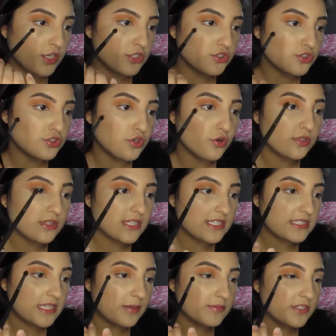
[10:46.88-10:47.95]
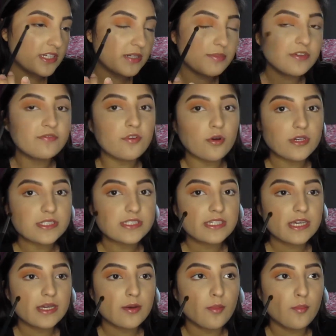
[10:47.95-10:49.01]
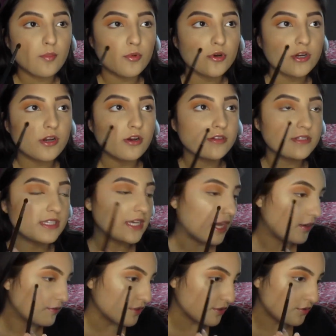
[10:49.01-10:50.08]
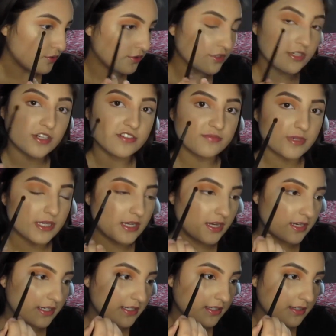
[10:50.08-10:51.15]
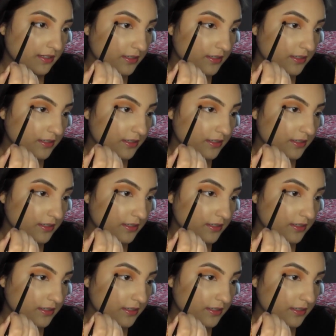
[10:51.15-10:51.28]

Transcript: So this, I'm gonna be focusing it more on the outer corner of my eye.